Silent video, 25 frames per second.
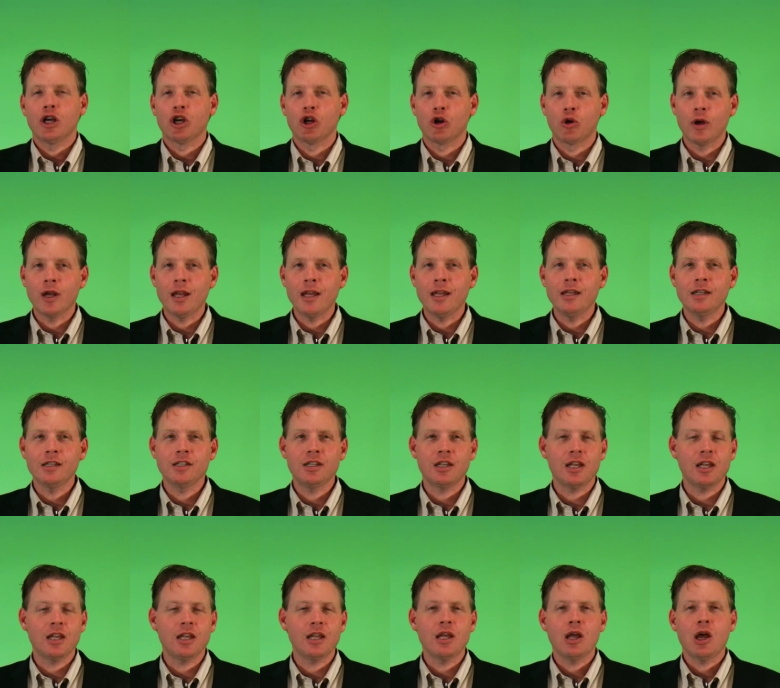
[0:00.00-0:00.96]
Green
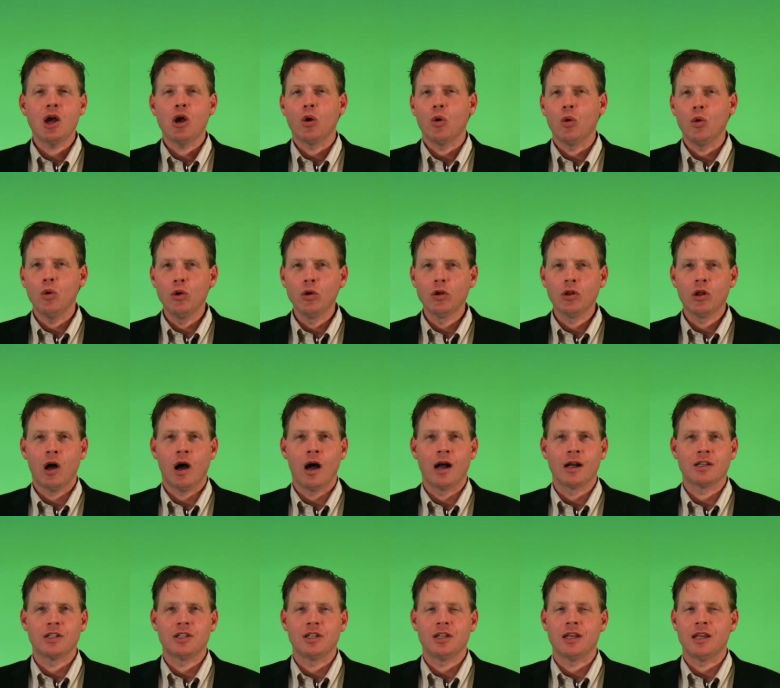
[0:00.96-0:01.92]
tea,
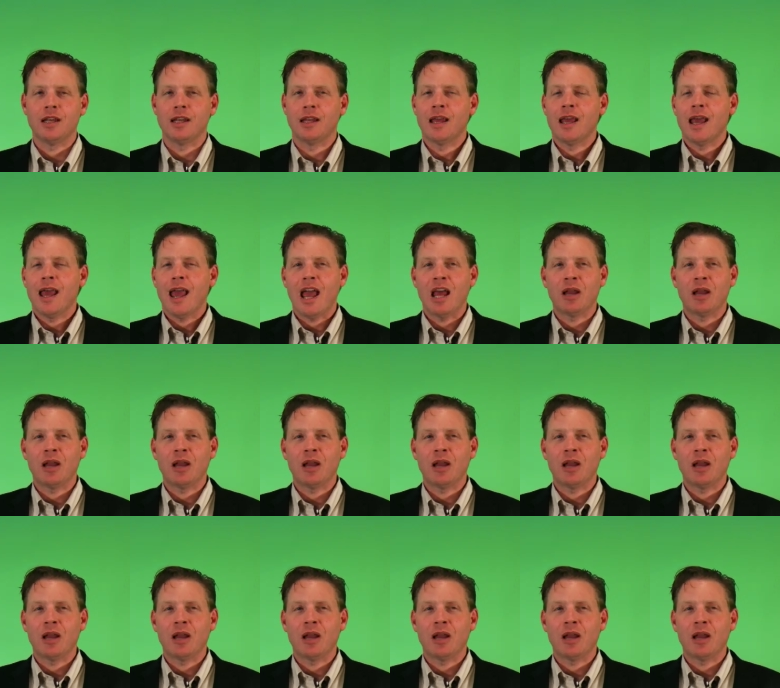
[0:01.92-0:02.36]
oolong tea,